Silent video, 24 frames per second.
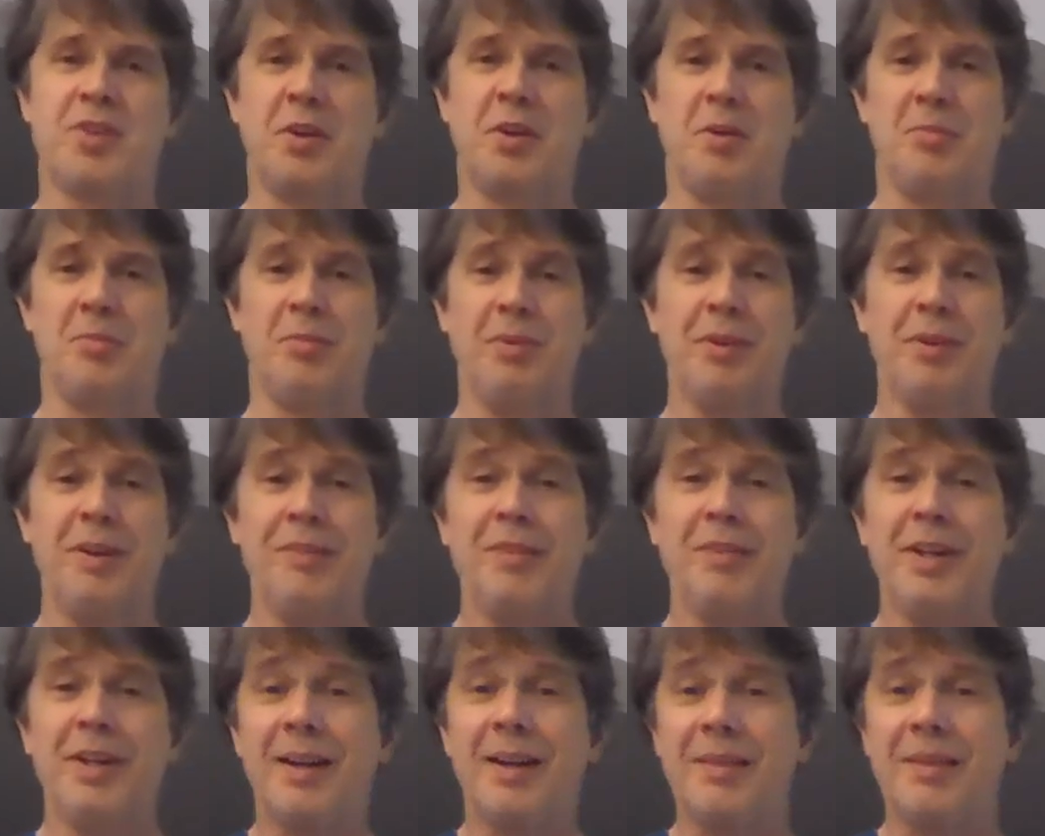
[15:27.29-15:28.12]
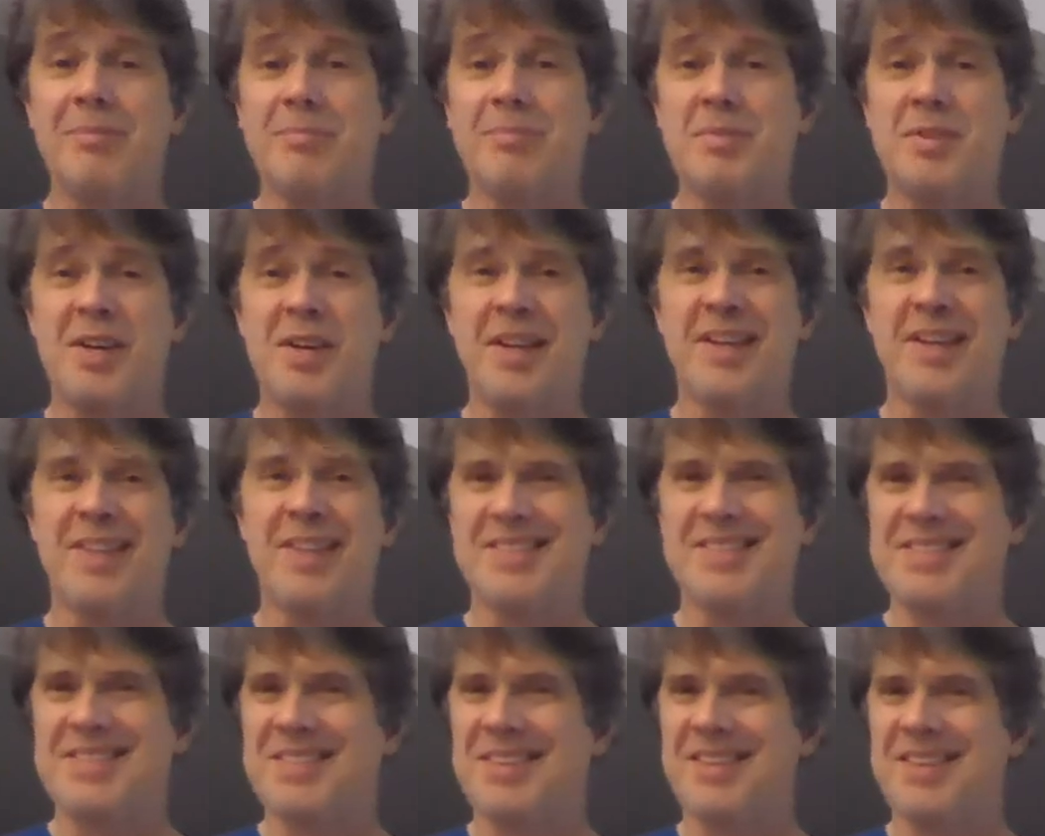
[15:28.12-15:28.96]
I don't believe it. I'm saying
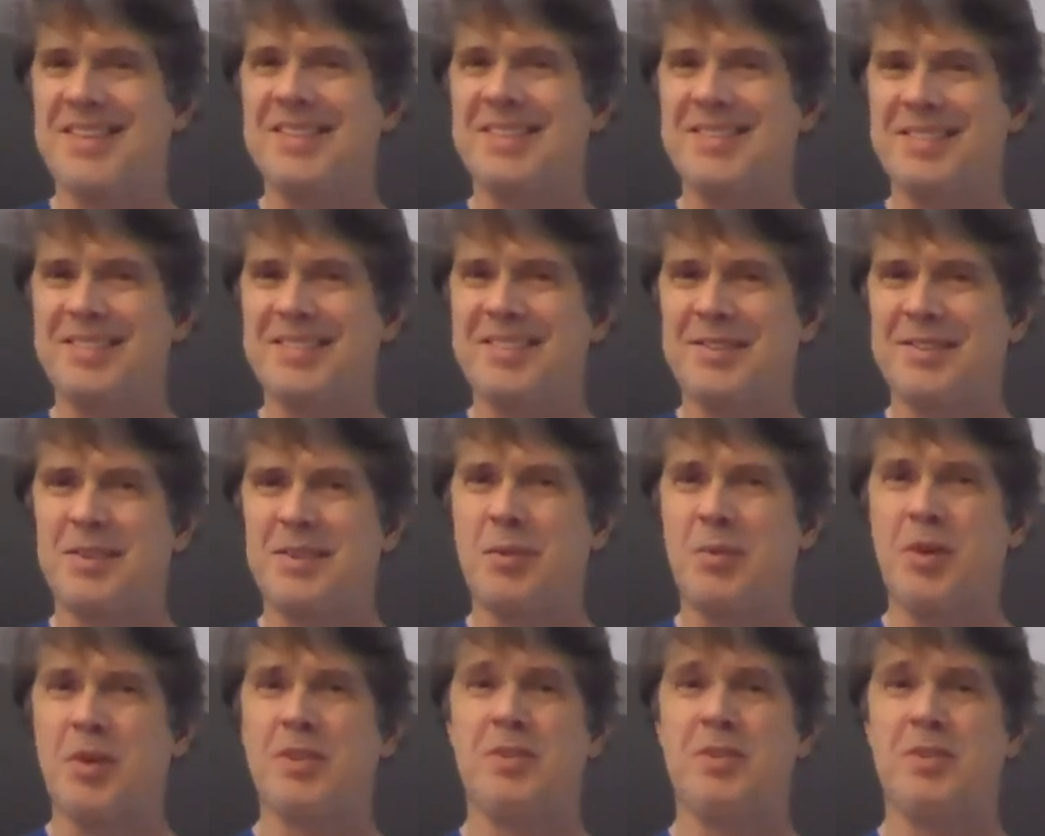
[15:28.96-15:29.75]
it's like the